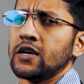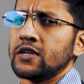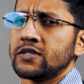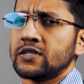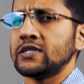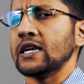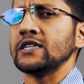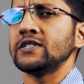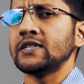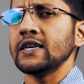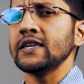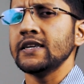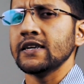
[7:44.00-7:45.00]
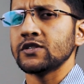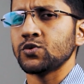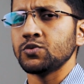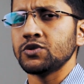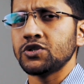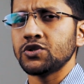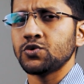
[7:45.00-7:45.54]
Sagittarius,
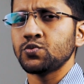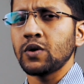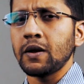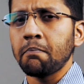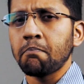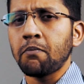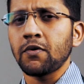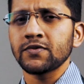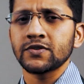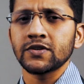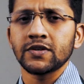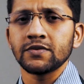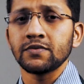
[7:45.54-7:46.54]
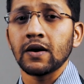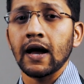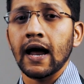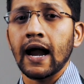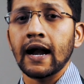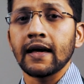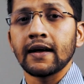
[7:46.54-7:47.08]
which is very positive
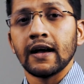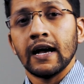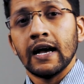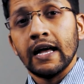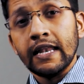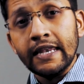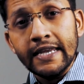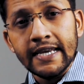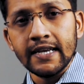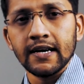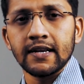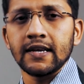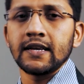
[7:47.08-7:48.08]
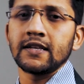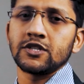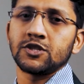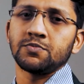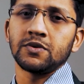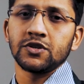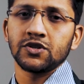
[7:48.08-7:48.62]
and a leader in a
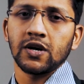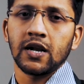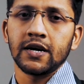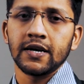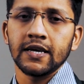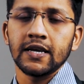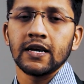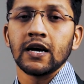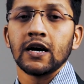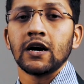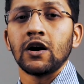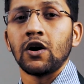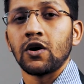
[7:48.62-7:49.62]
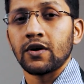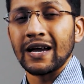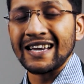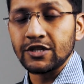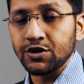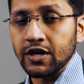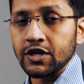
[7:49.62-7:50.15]
spirituality or
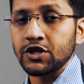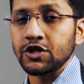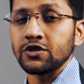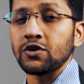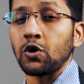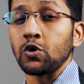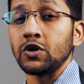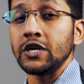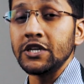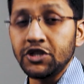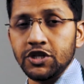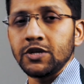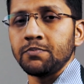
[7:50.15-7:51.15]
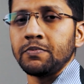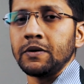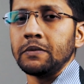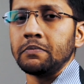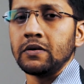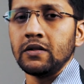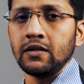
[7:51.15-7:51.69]
education or teaching
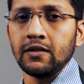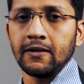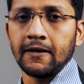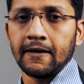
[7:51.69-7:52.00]
people.